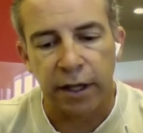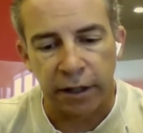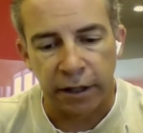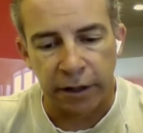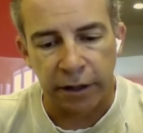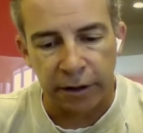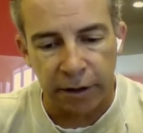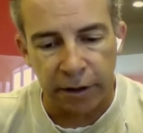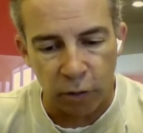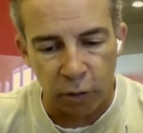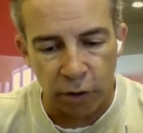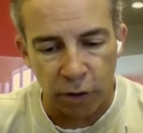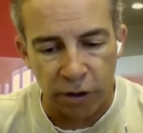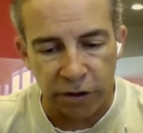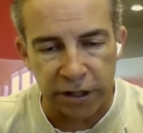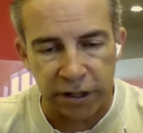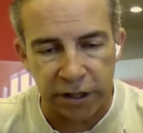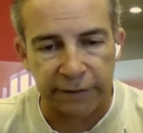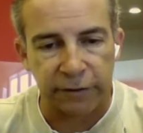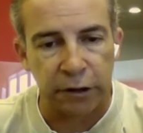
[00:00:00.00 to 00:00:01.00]
What
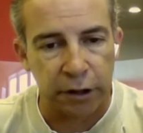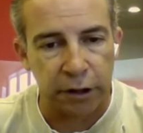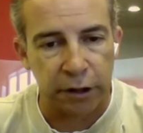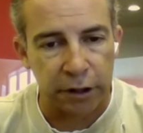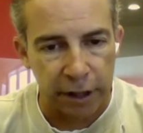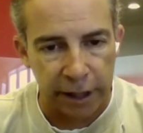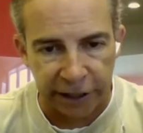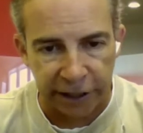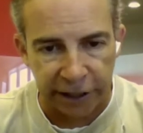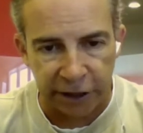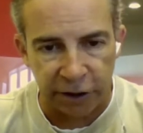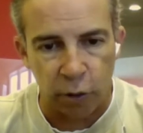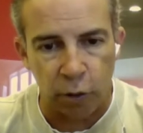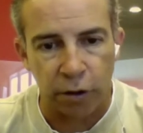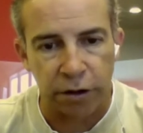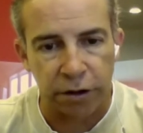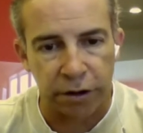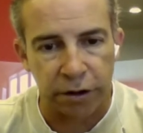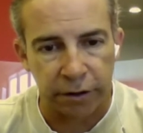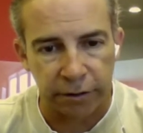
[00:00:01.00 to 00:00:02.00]
does it have to look like?
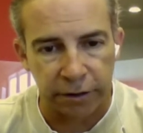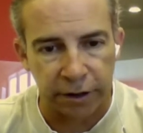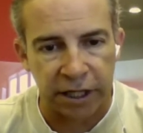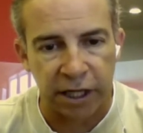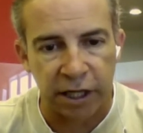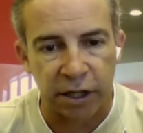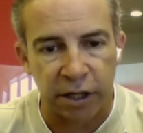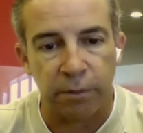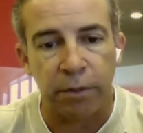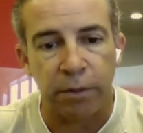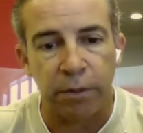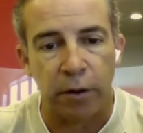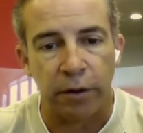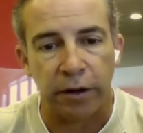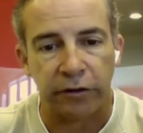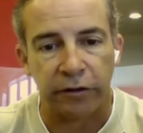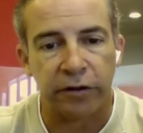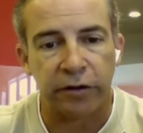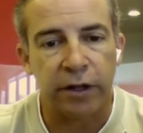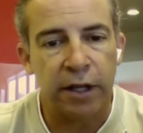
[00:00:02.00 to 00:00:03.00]
What are the key
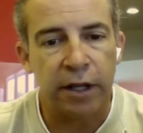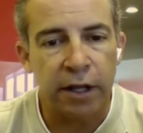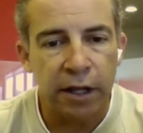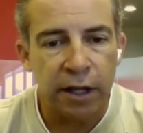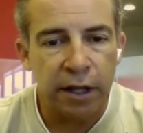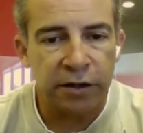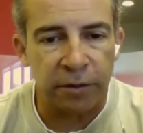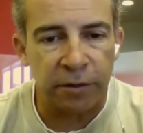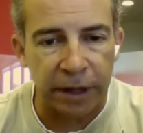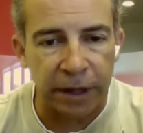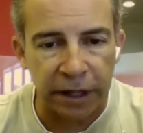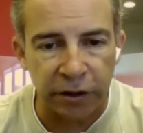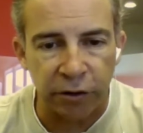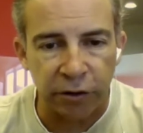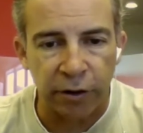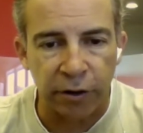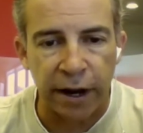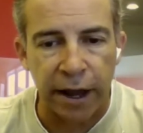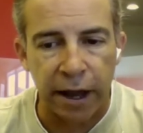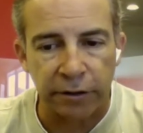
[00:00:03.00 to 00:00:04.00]
components to making
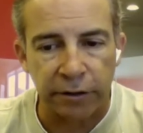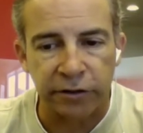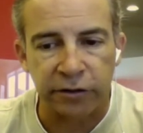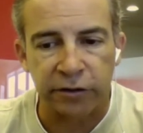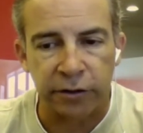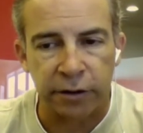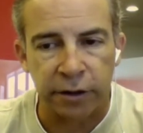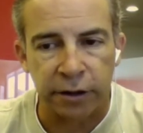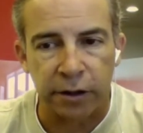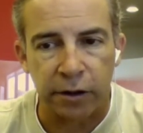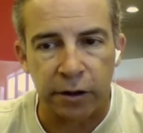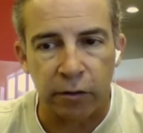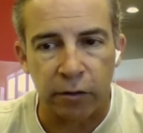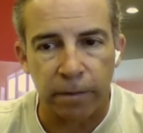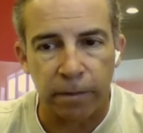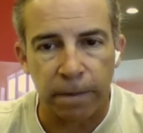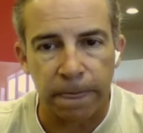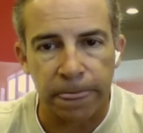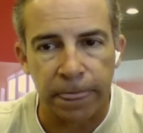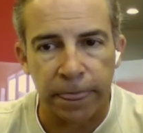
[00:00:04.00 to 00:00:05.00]
your house,
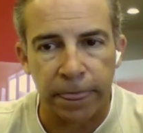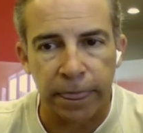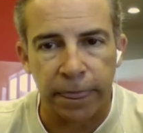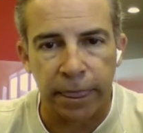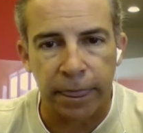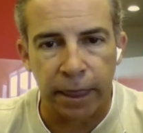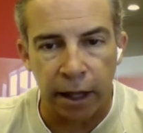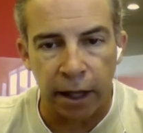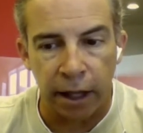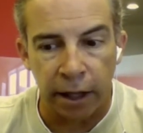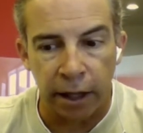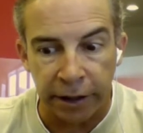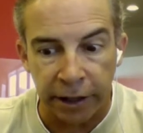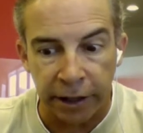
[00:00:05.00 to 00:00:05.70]
an